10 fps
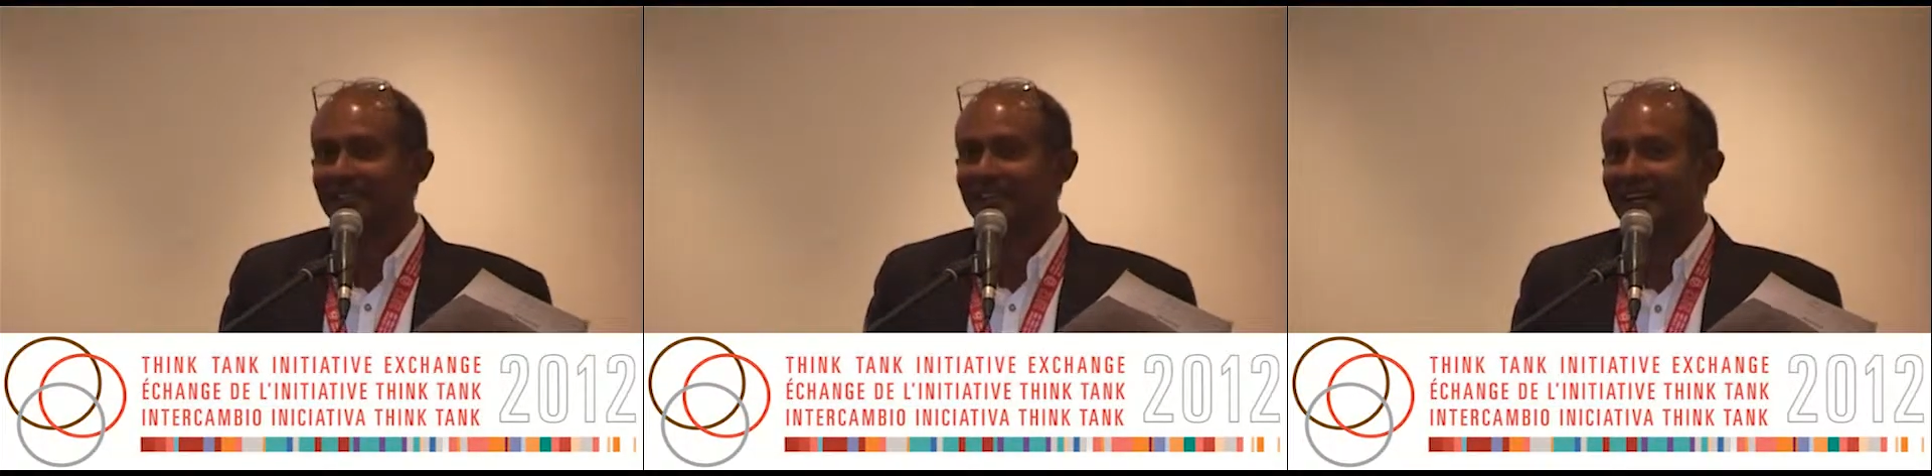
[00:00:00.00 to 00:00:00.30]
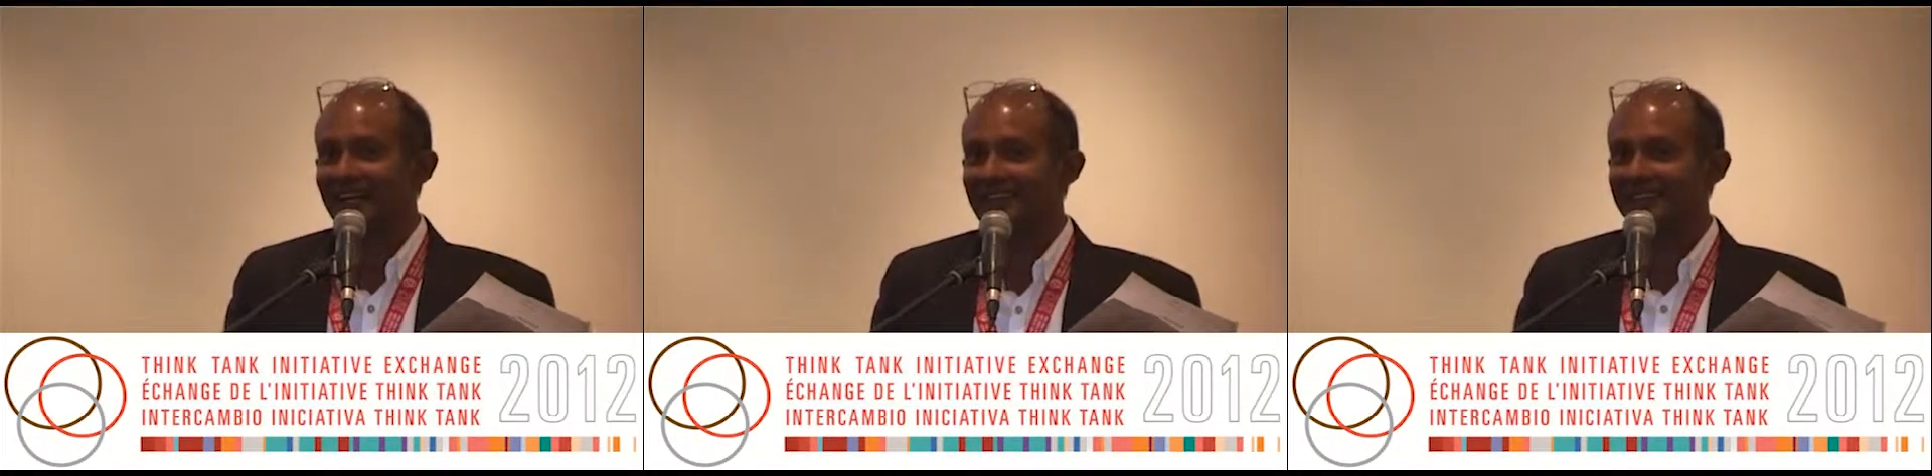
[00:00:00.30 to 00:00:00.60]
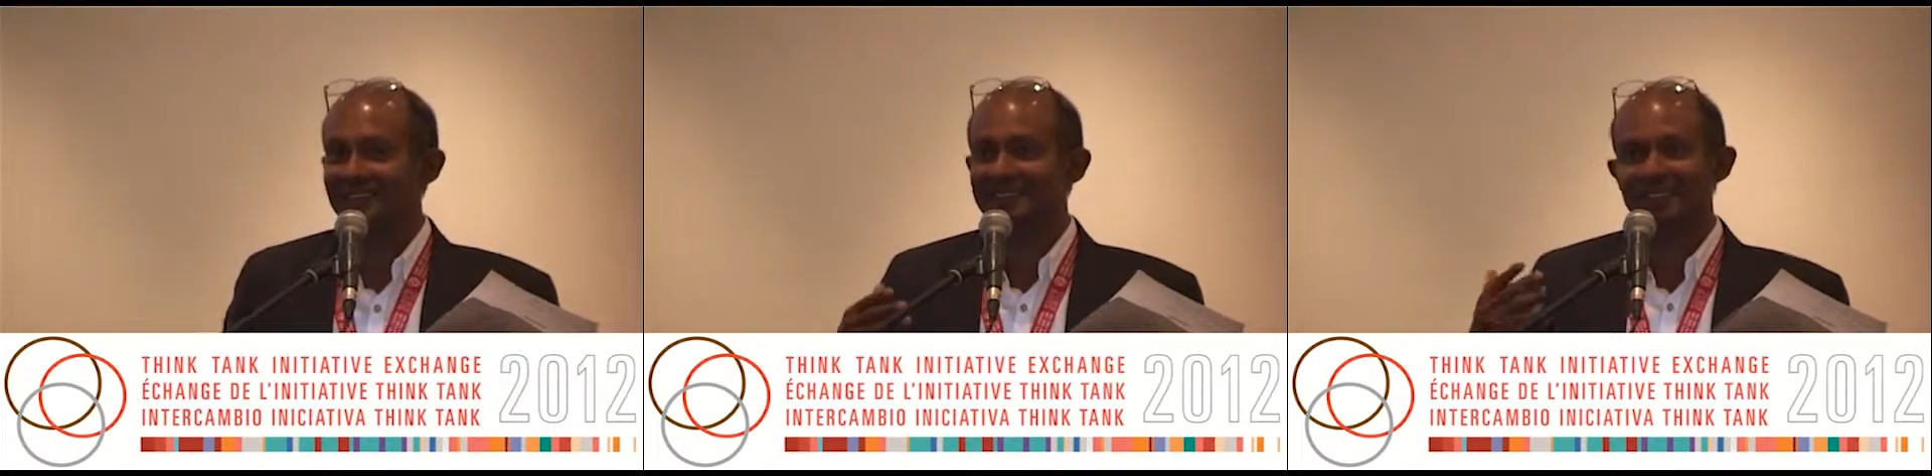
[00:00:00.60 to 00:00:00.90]

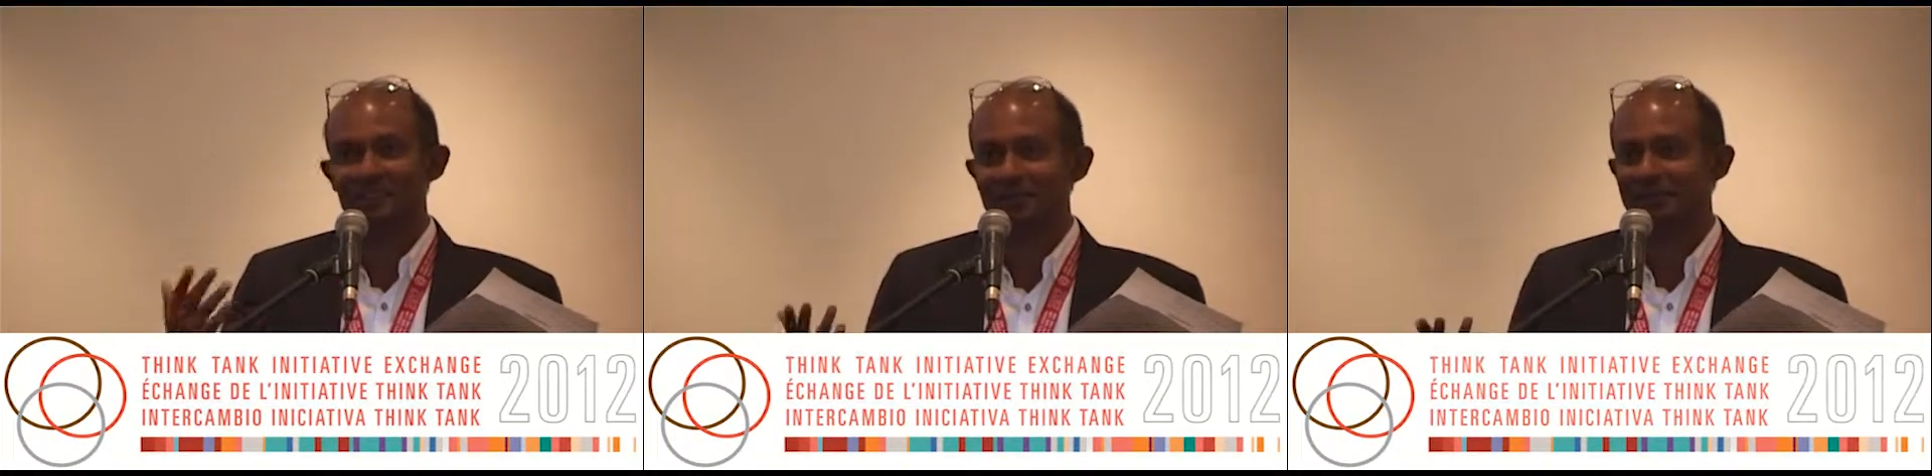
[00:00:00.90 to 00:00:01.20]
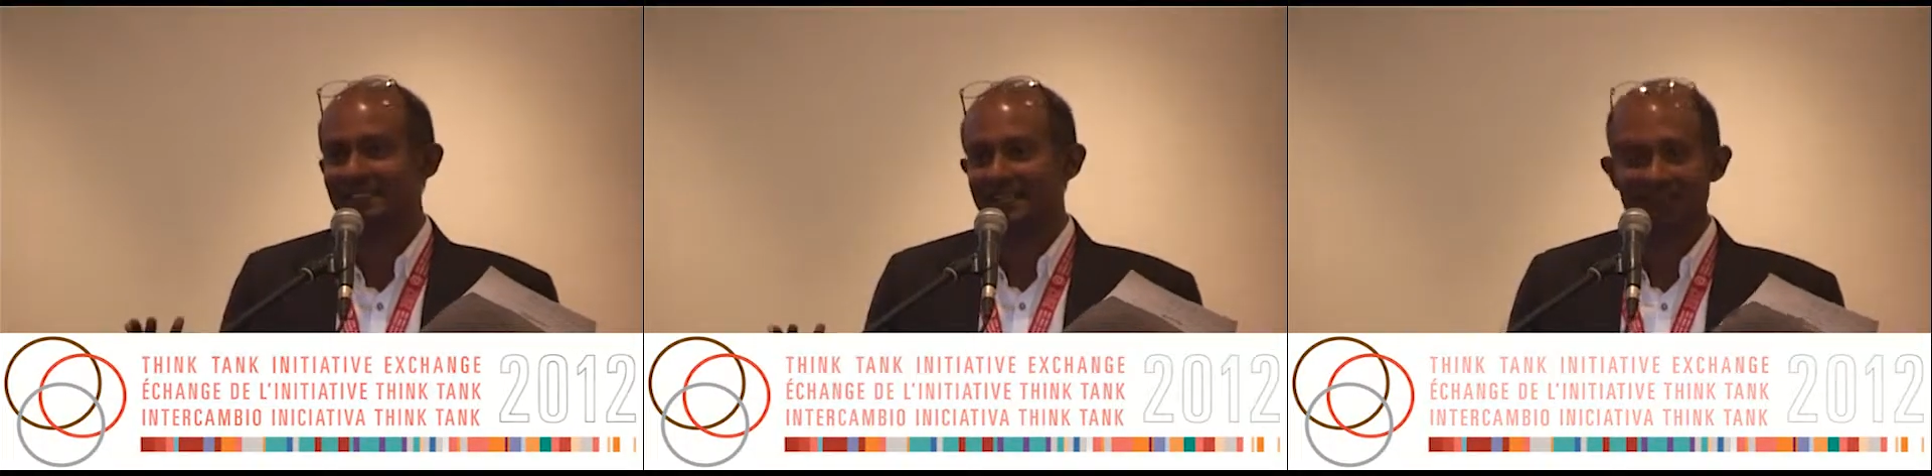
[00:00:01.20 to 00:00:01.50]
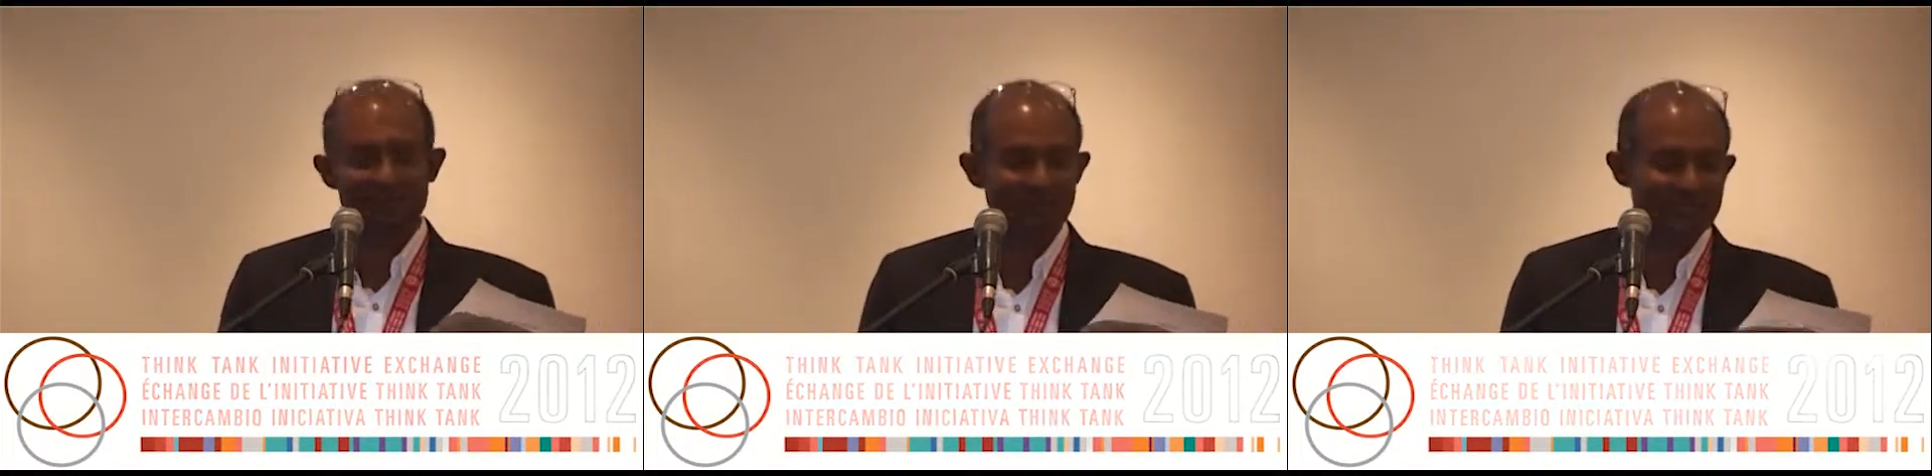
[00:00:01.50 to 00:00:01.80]
And the three topics that
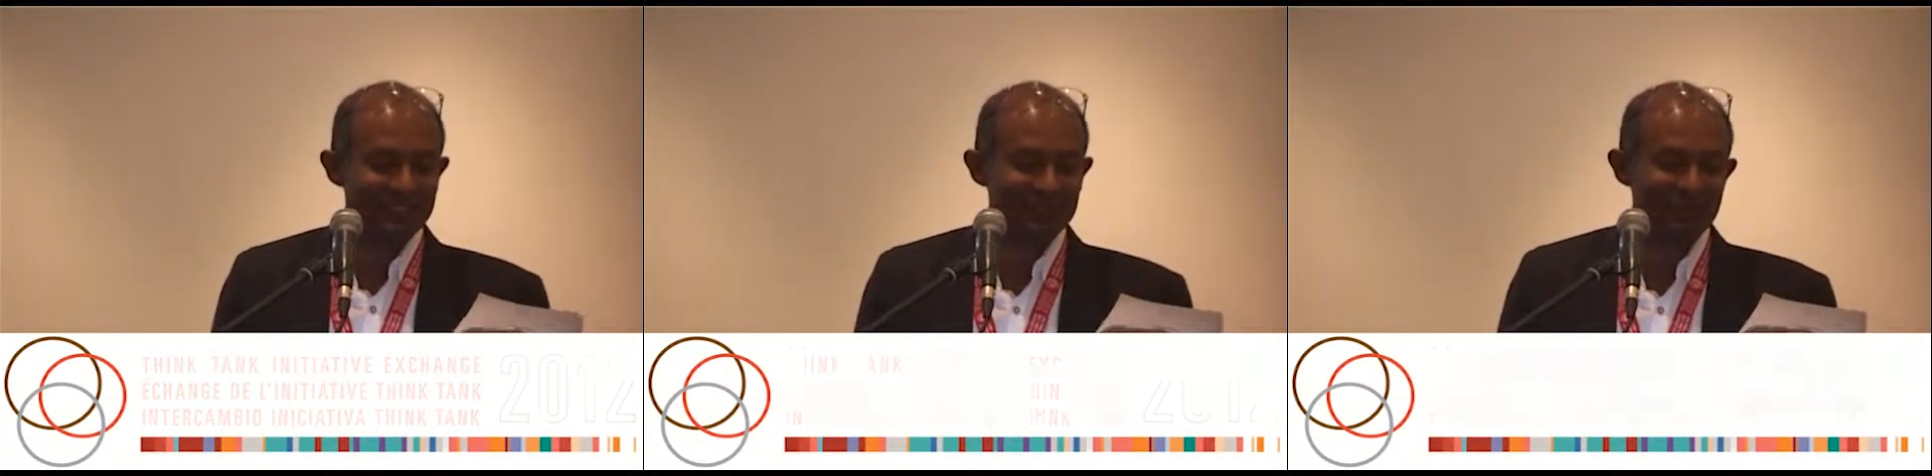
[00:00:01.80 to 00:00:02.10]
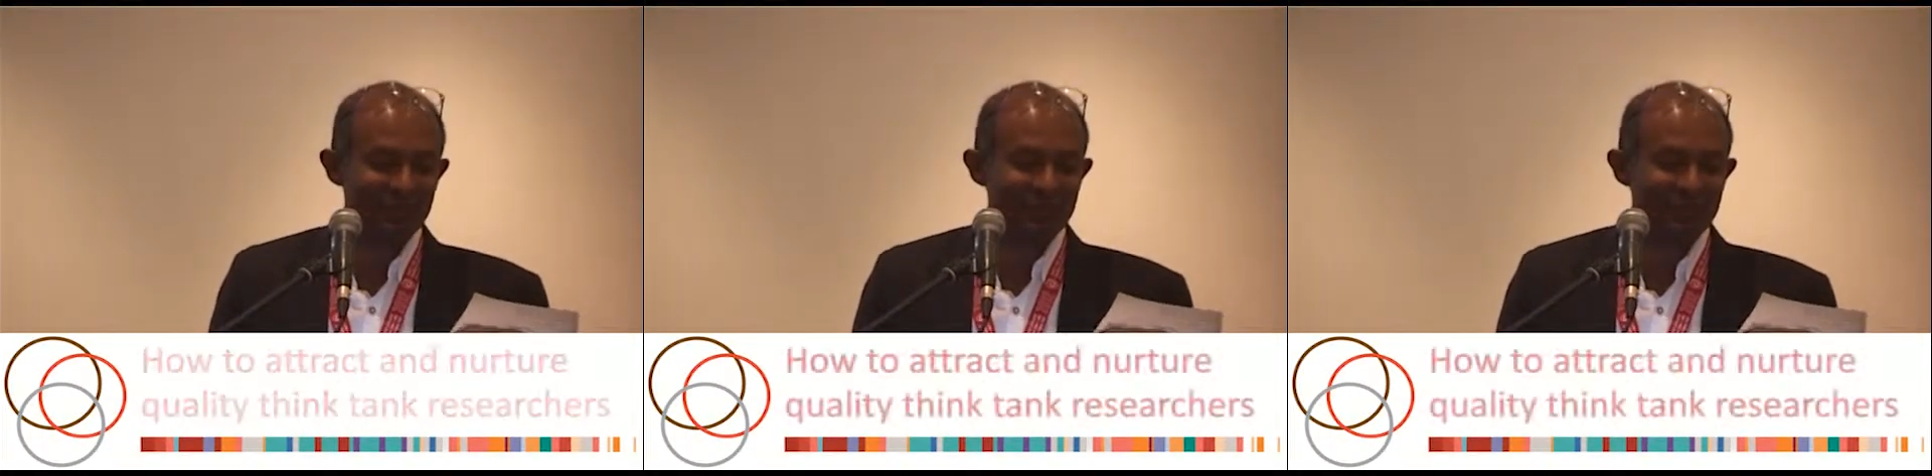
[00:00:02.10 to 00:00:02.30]
we had picked up to